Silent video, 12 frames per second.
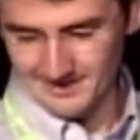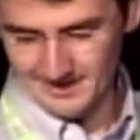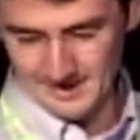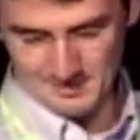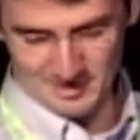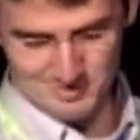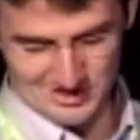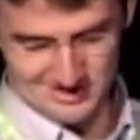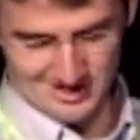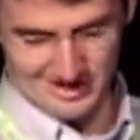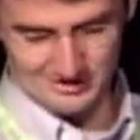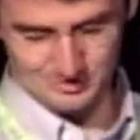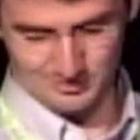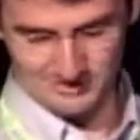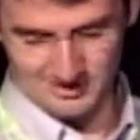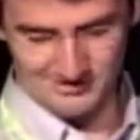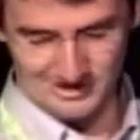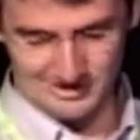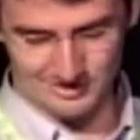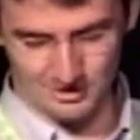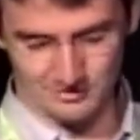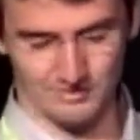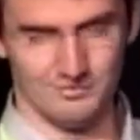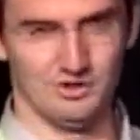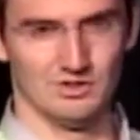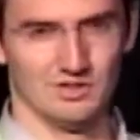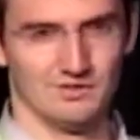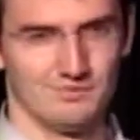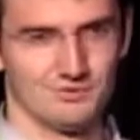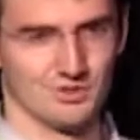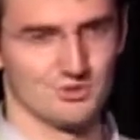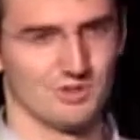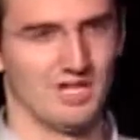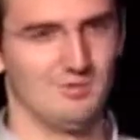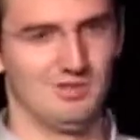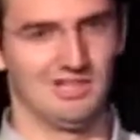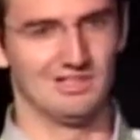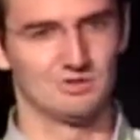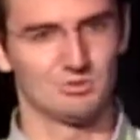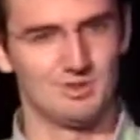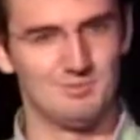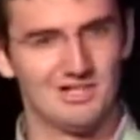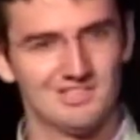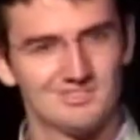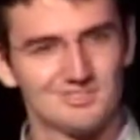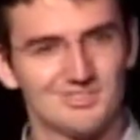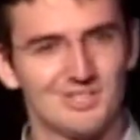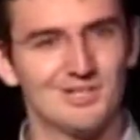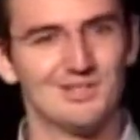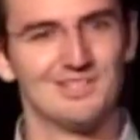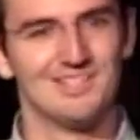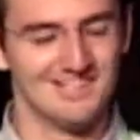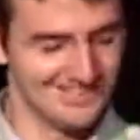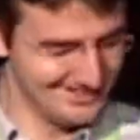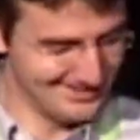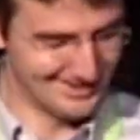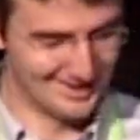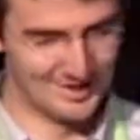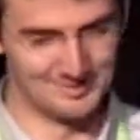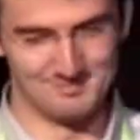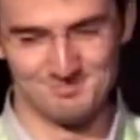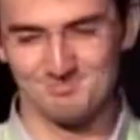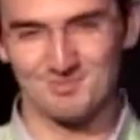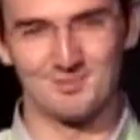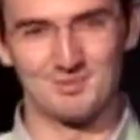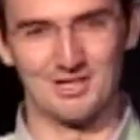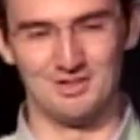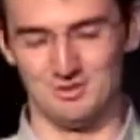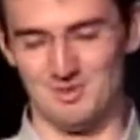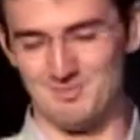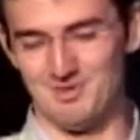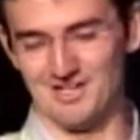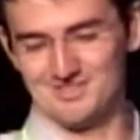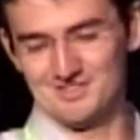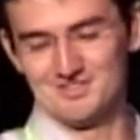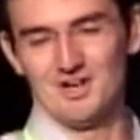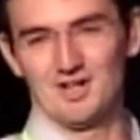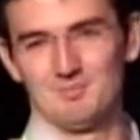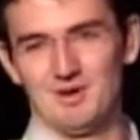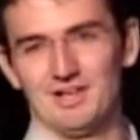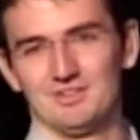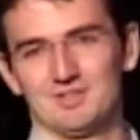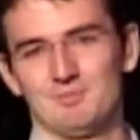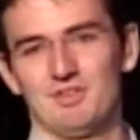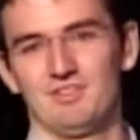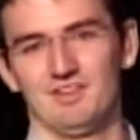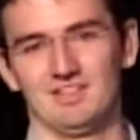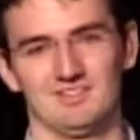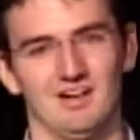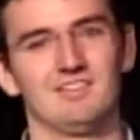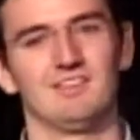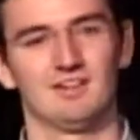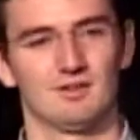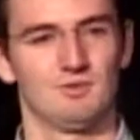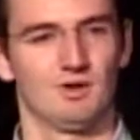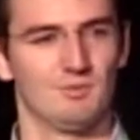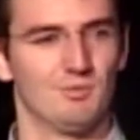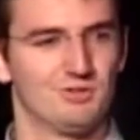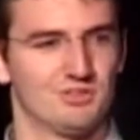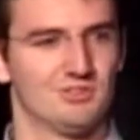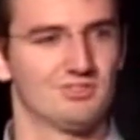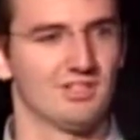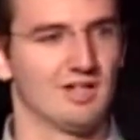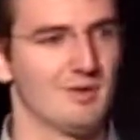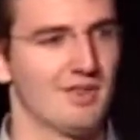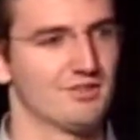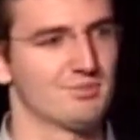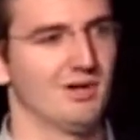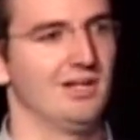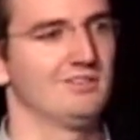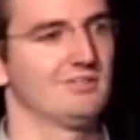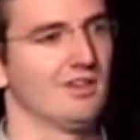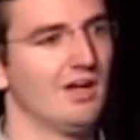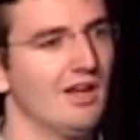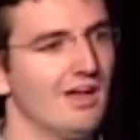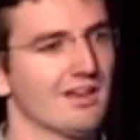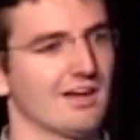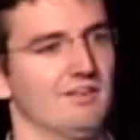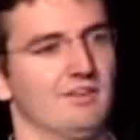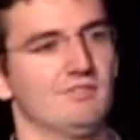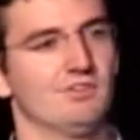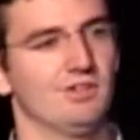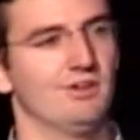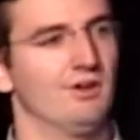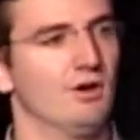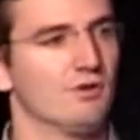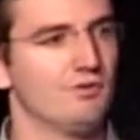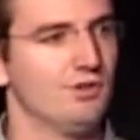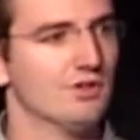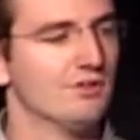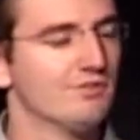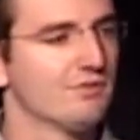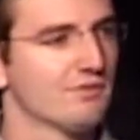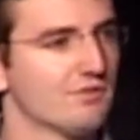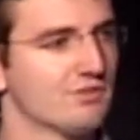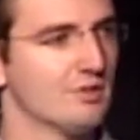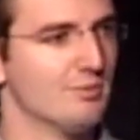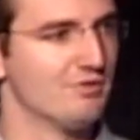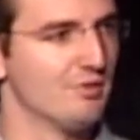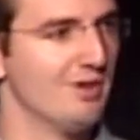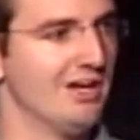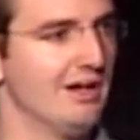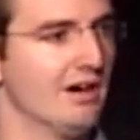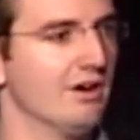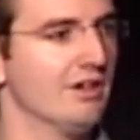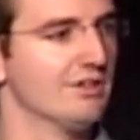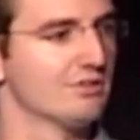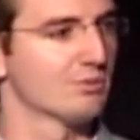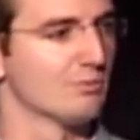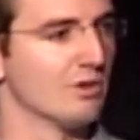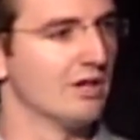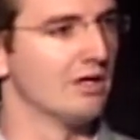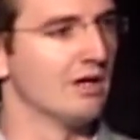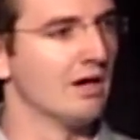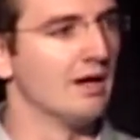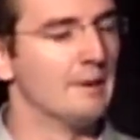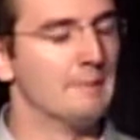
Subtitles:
I've been tasked with giving an overview of social gaming in 20 minutes, so I'm going to do my best to talk about some of the things that I think are the most interesting about the space, kind of give an overview of some of the main areas where